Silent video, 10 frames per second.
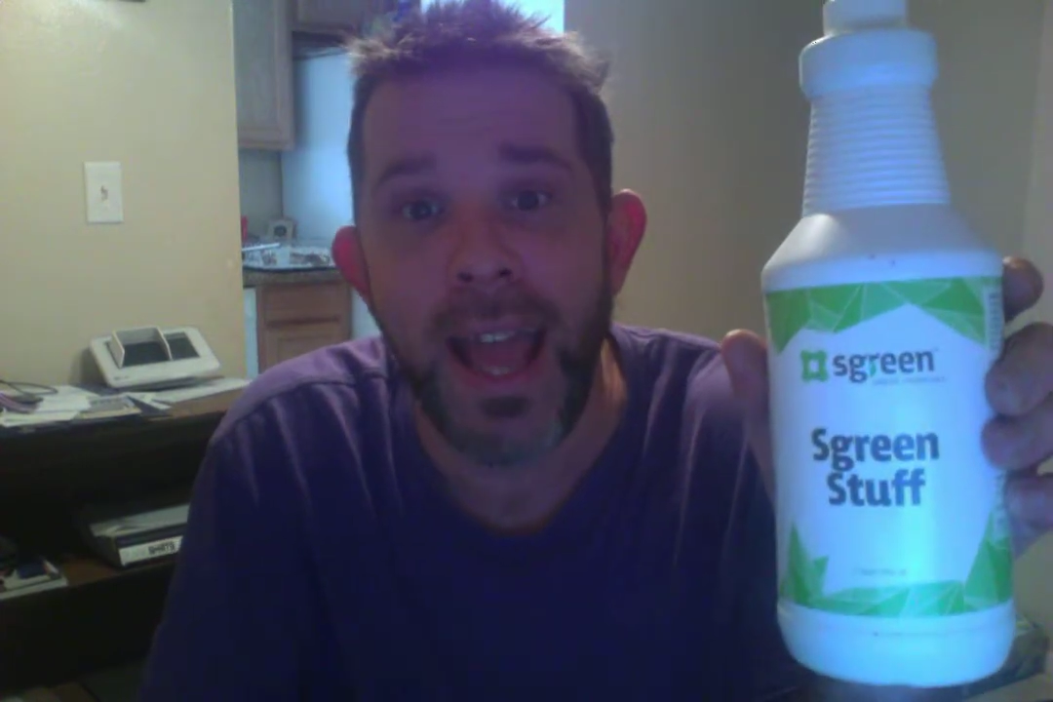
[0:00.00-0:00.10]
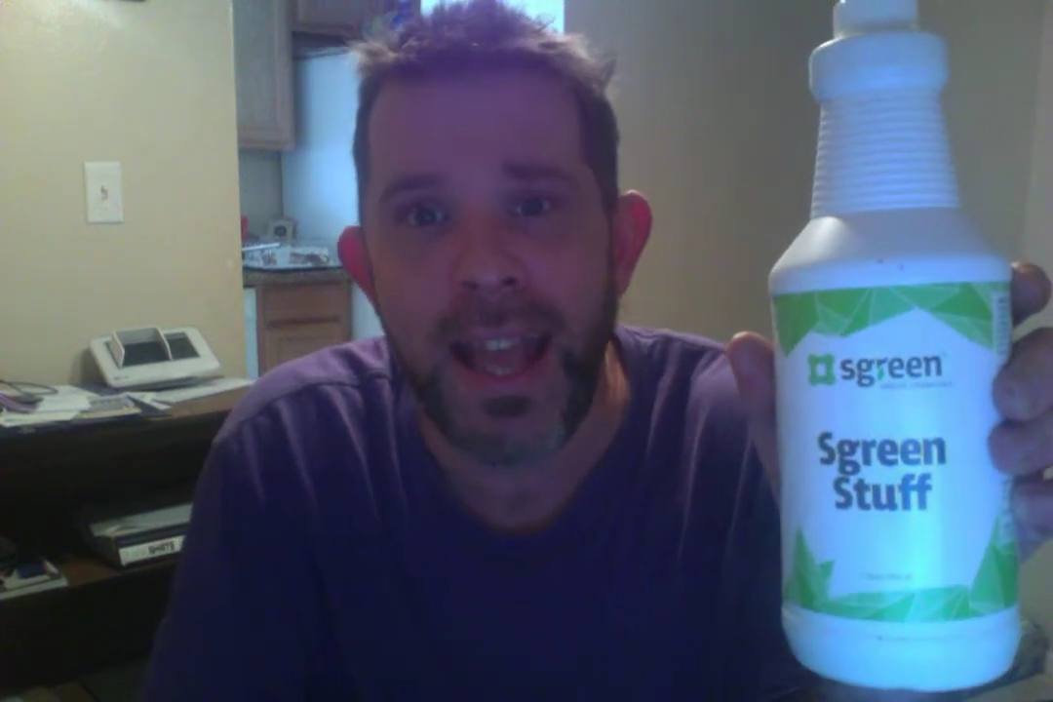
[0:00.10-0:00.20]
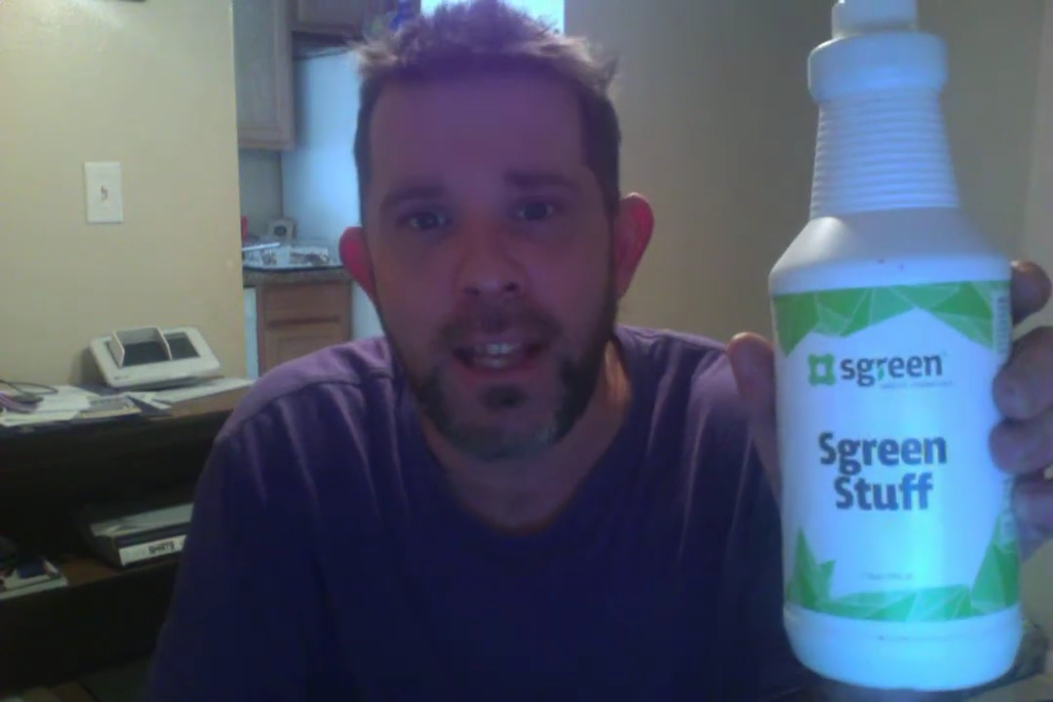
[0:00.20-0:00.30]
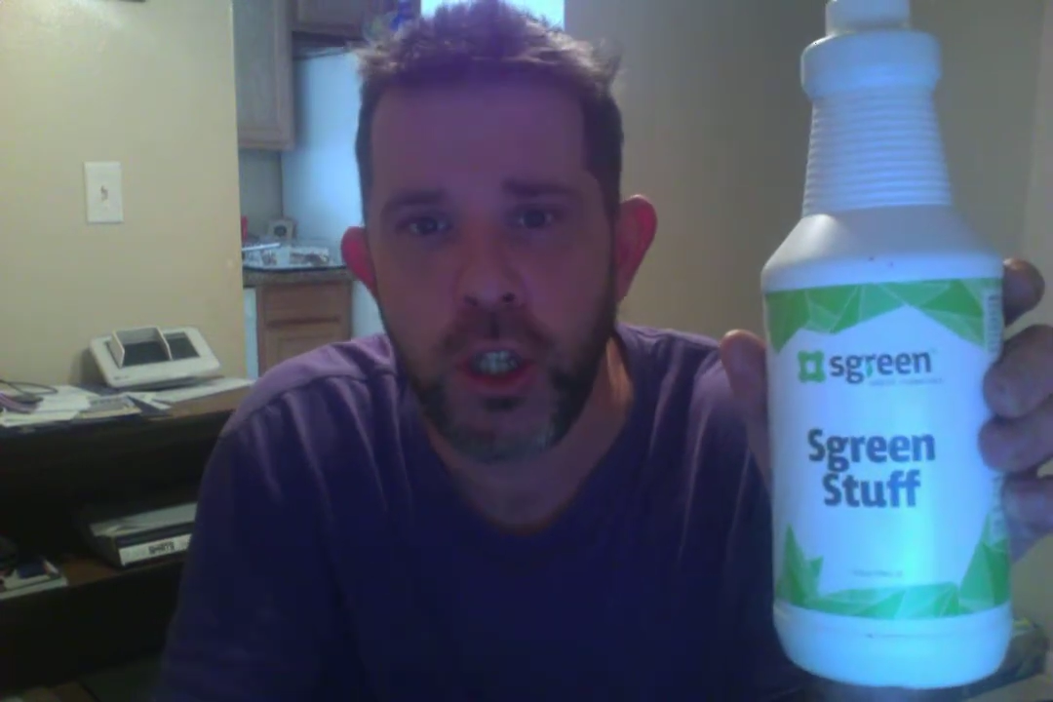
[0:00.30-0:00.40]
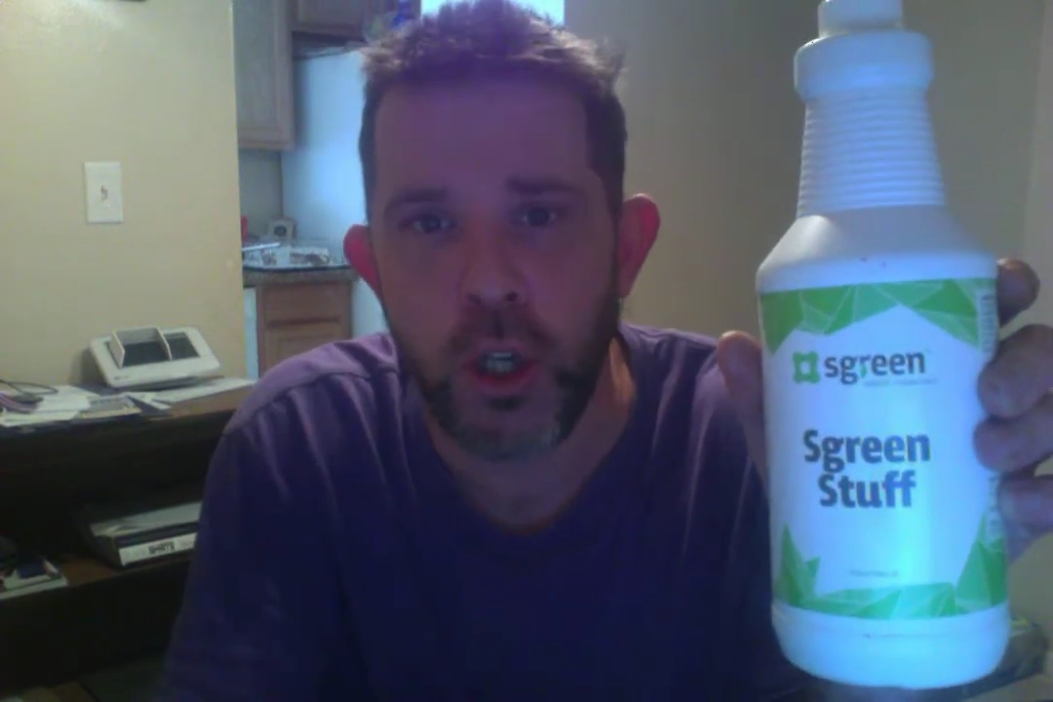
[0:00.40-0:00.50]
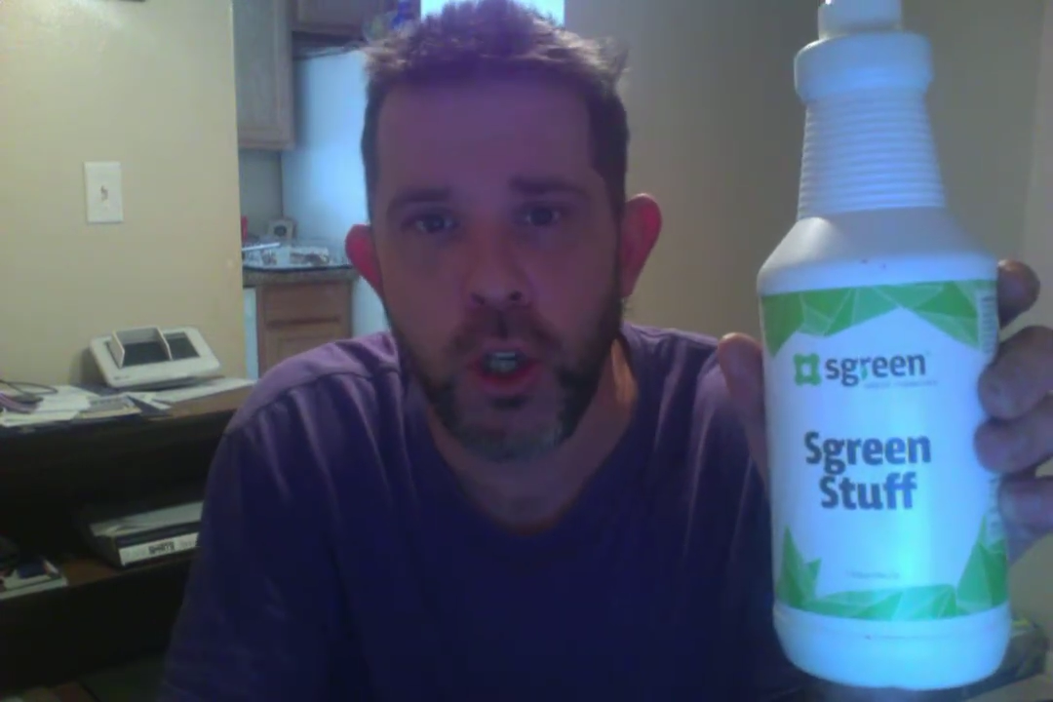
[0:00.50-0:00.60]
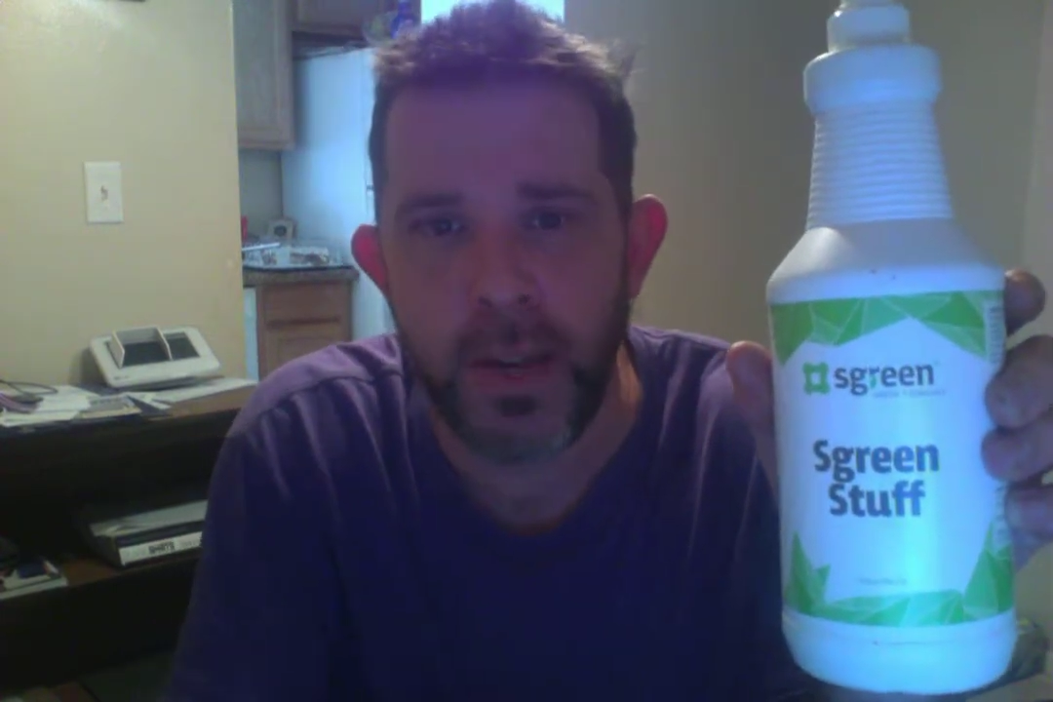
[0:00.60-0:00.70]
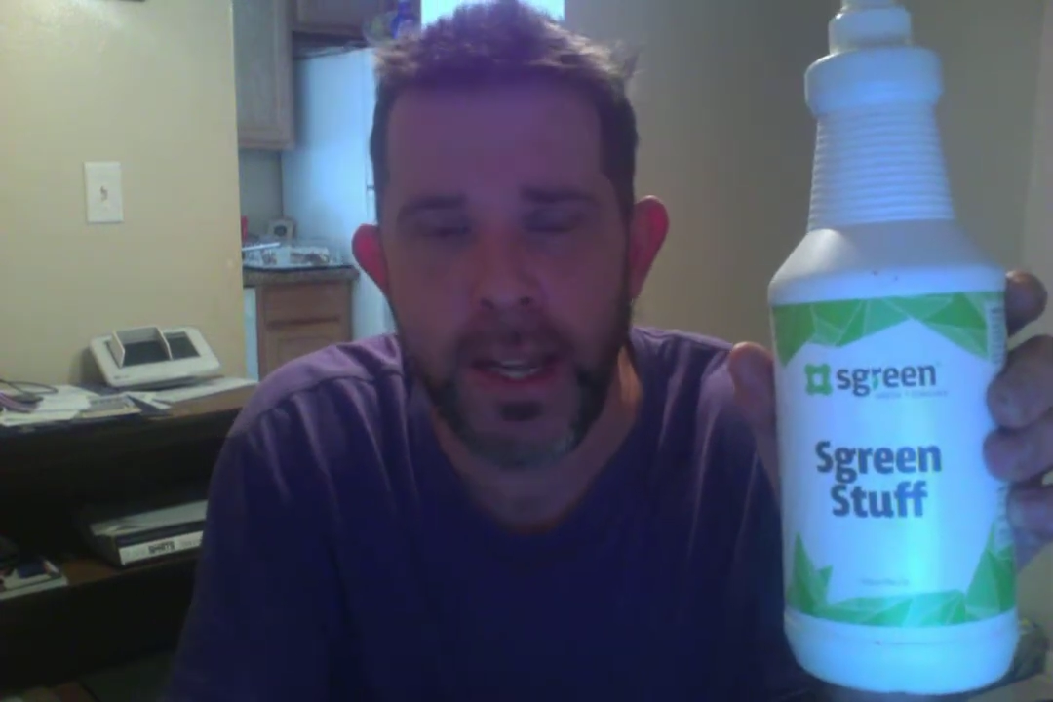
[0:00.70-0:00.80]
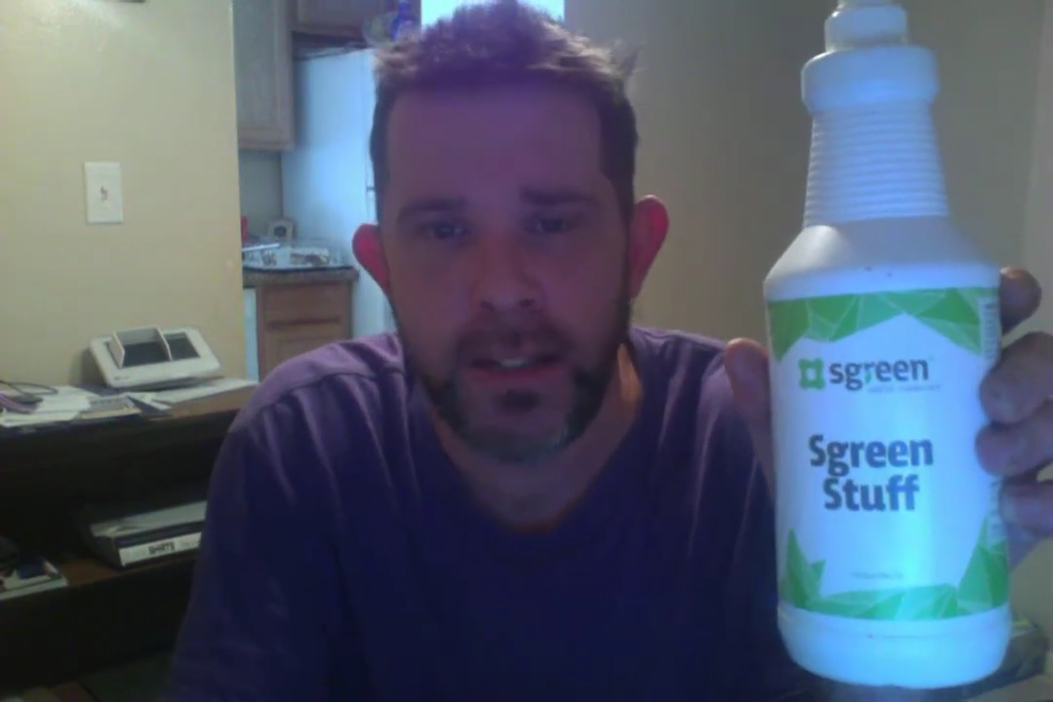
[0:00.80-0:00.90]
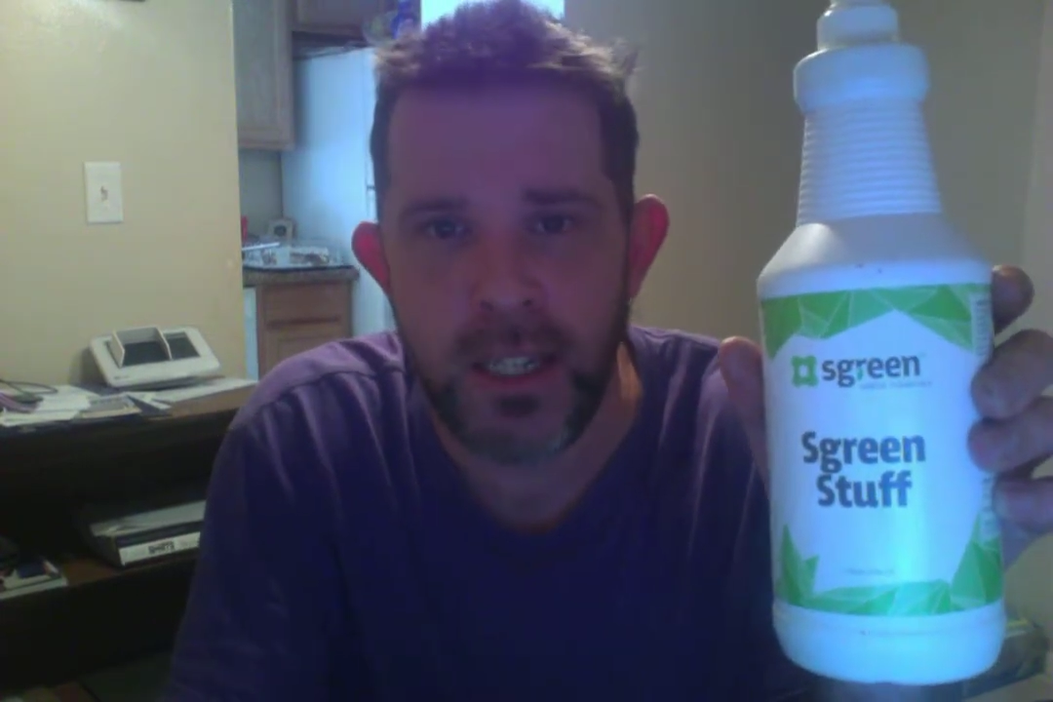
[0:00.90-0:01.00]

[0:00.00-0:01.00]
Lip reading: sgreen